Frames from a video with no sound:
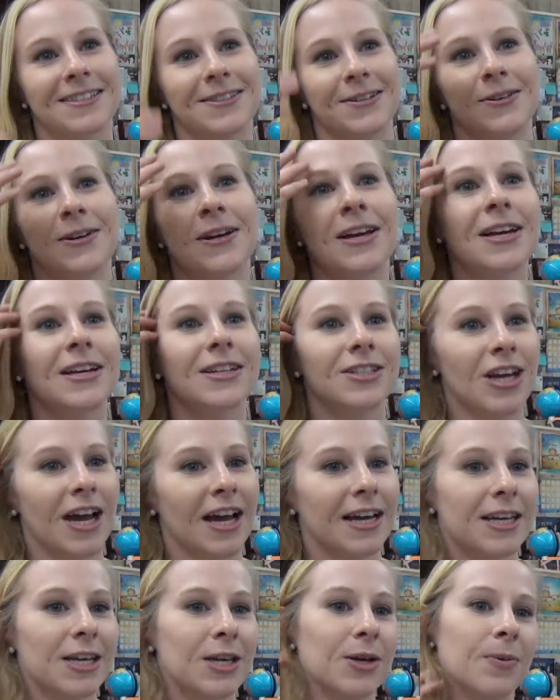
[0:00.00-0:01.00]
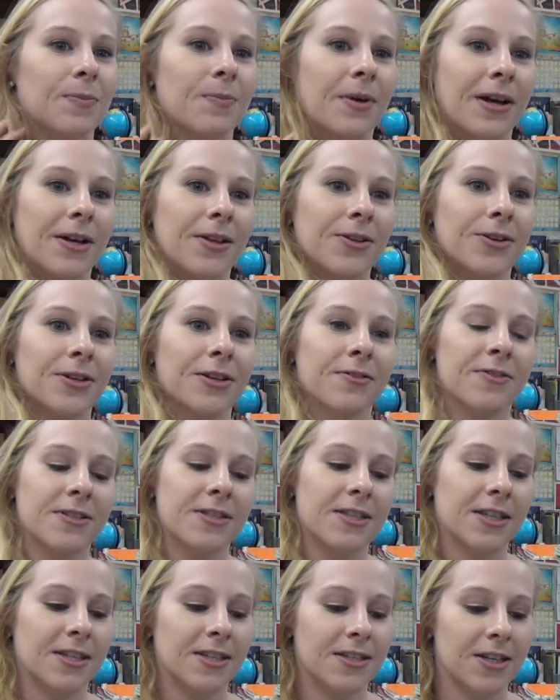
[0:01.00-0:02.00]
So Jackie, my learning
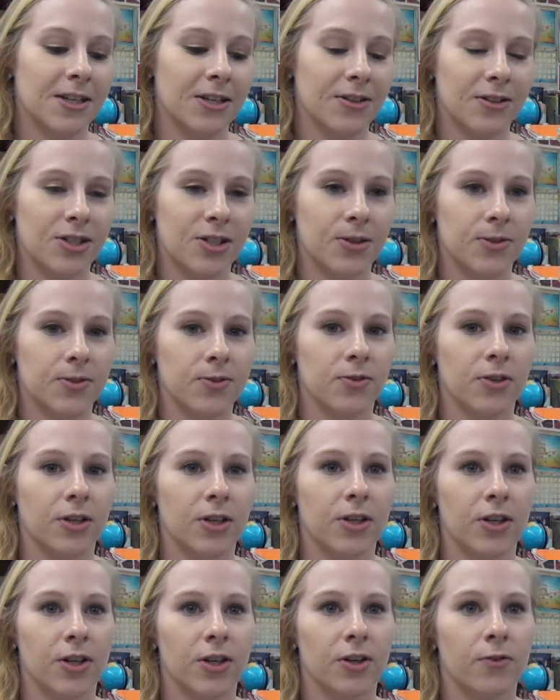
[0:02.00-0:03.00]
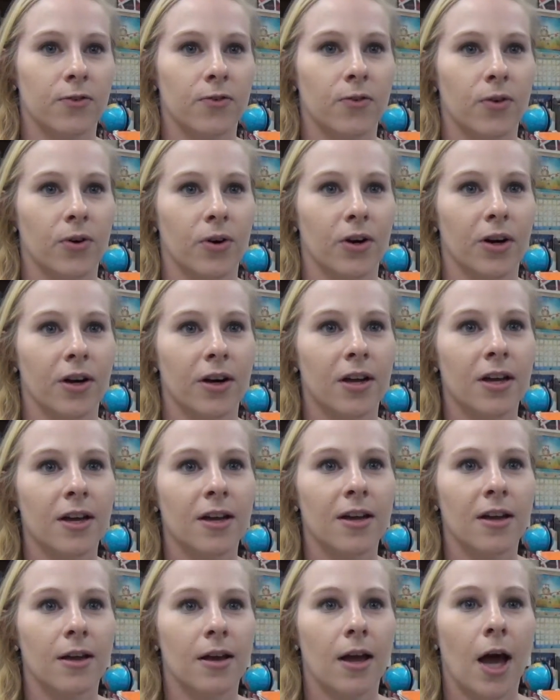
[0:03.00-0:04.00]
facilitator, she was really good for
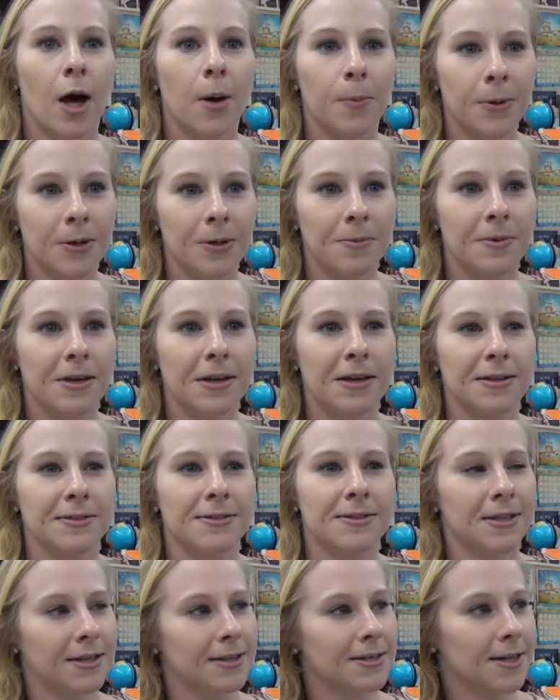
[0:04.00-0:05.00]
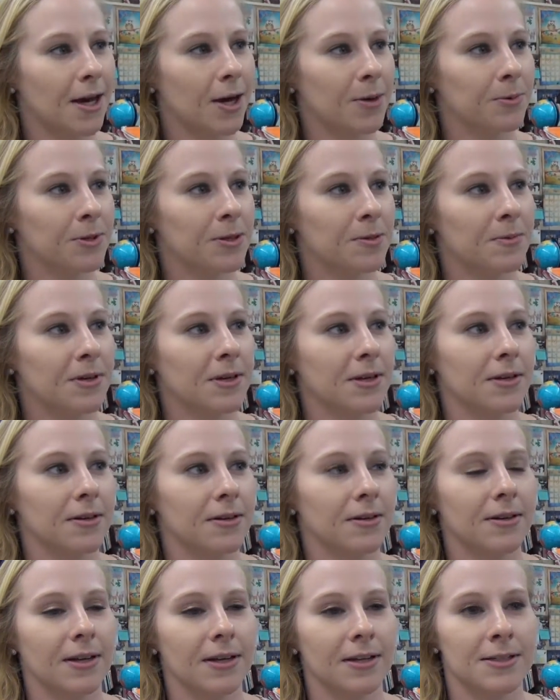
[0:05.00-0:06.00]
helping me and sitting down with
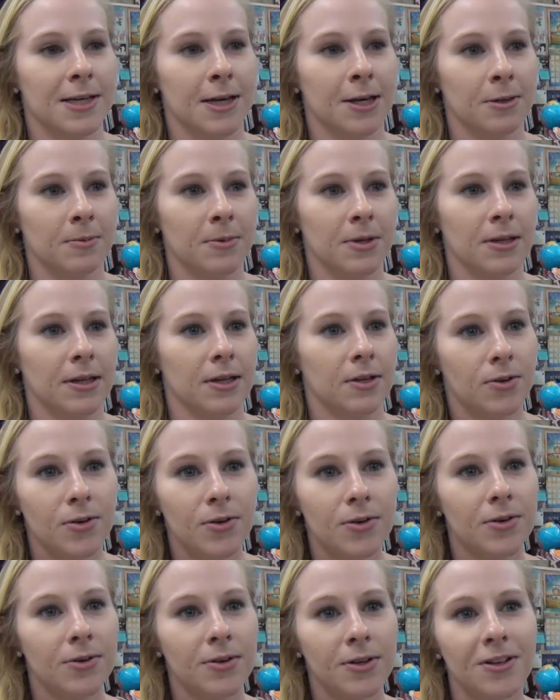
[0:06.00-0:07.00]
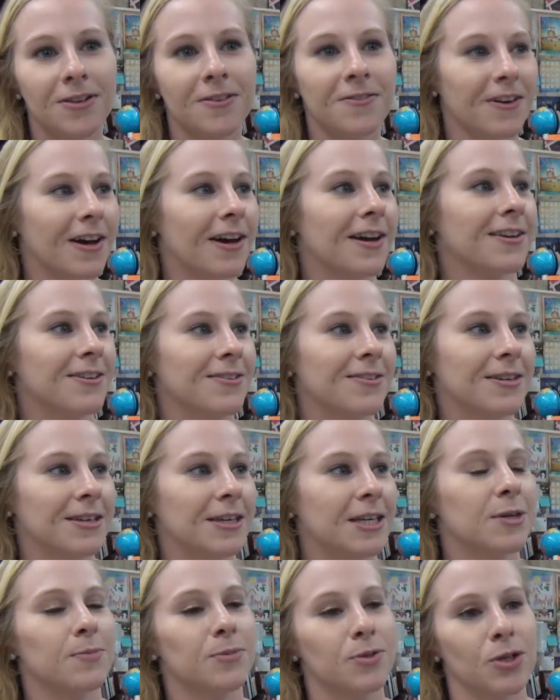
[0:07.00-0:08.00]
me and telling me, like, no, you're fine. You can
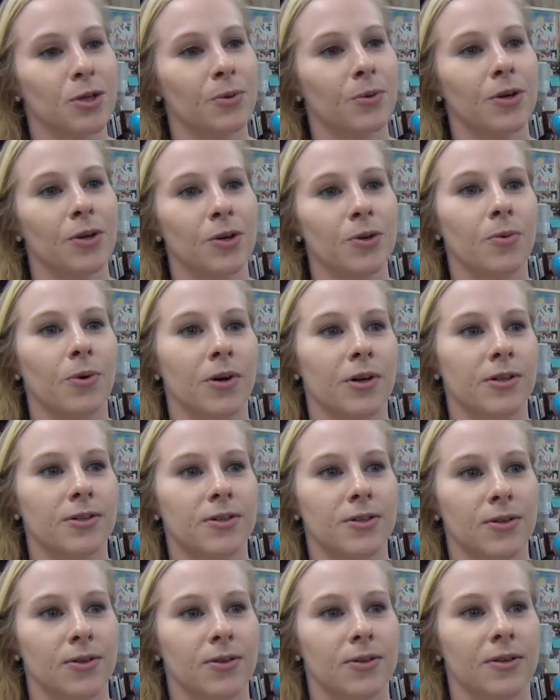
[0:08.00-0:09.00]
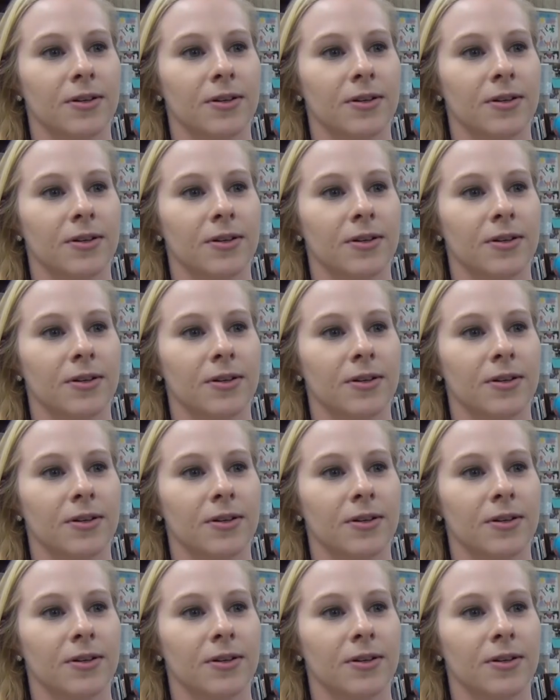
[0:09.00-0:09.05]
keep doing what you want to do.